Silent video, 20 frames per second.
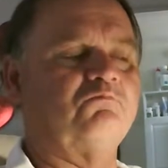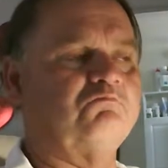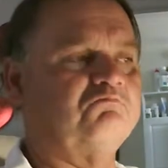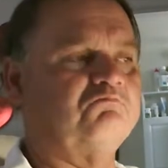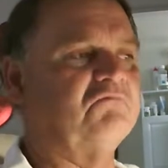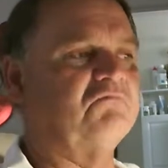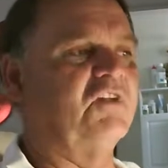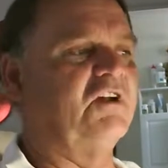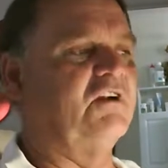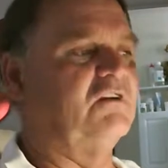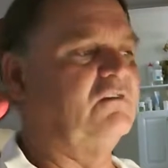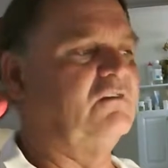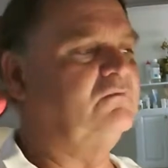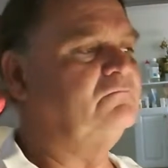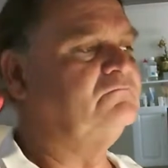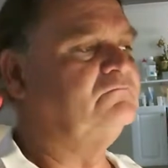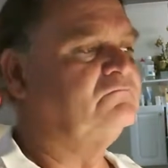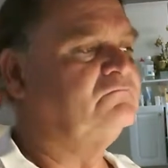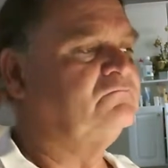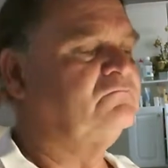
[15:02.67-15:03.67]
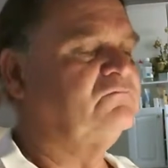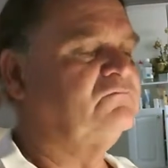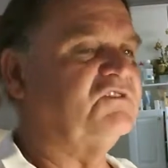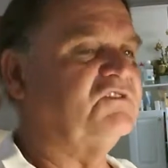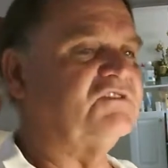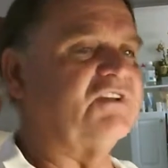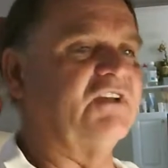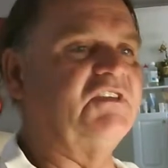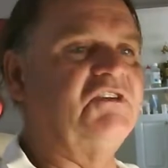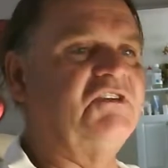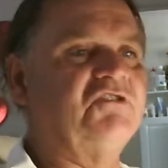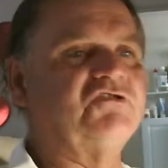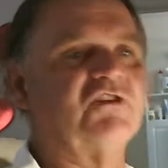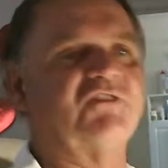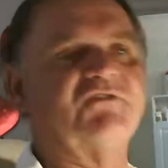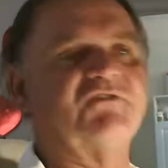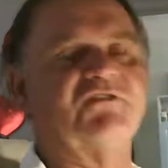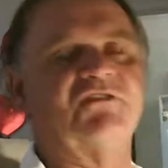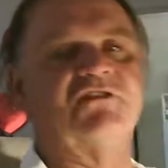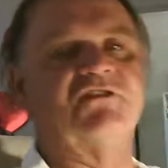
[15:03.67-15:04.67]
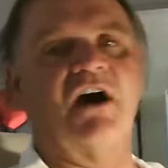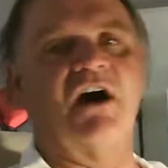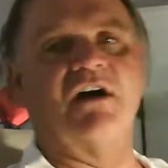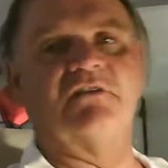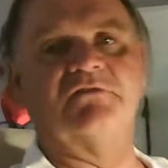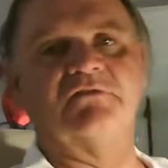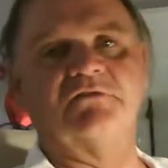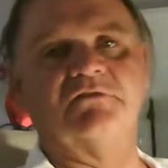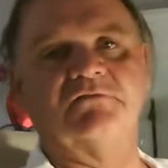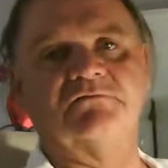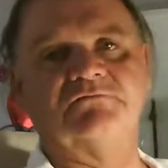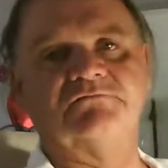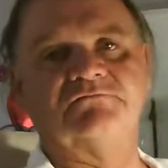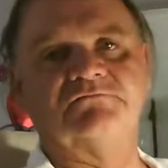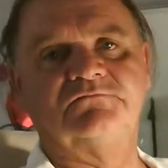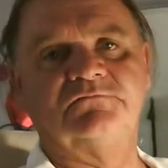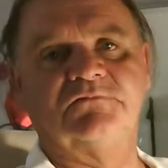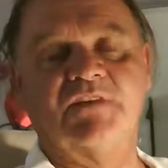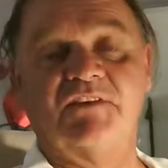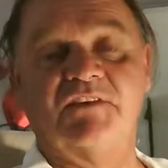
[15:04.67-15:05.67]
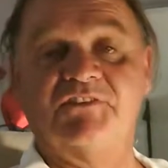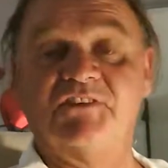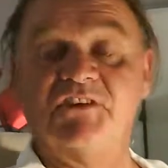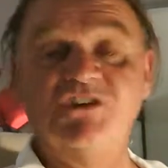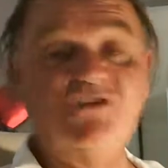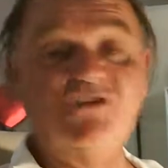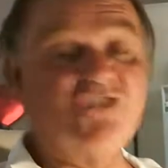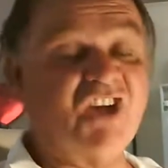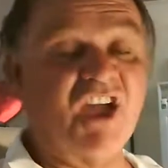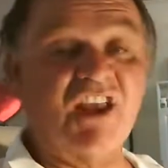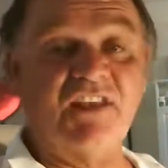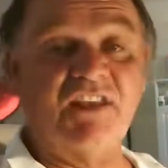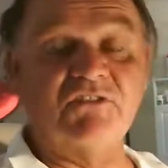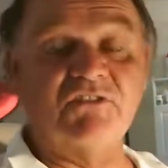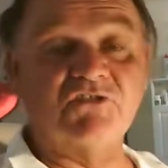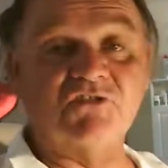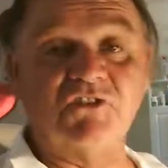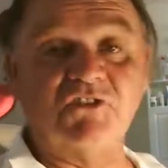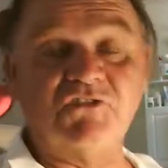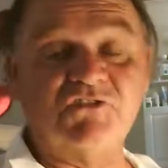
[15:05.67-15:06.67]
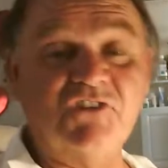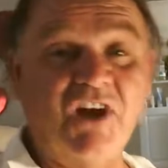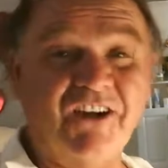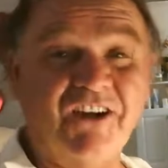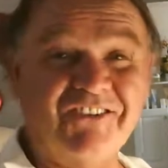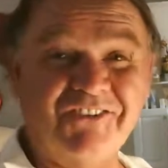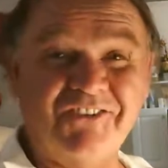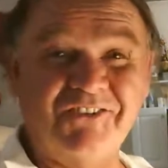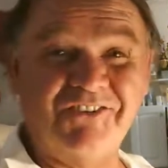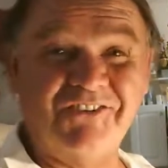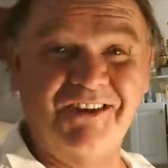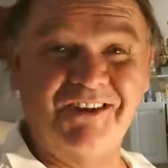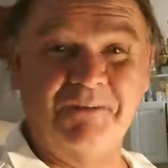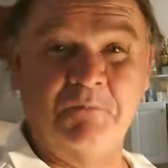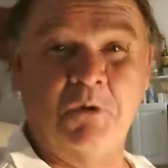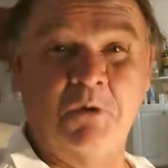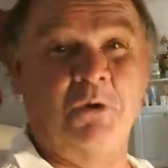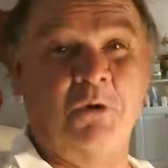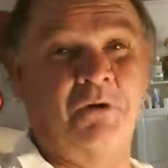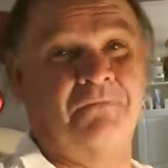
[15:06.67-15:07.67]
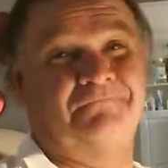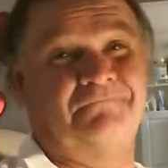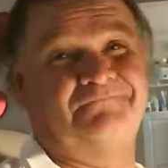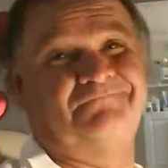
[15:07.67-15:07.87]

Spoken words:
It's like you trust the doctor. And see, you can't even trust doctors anymore.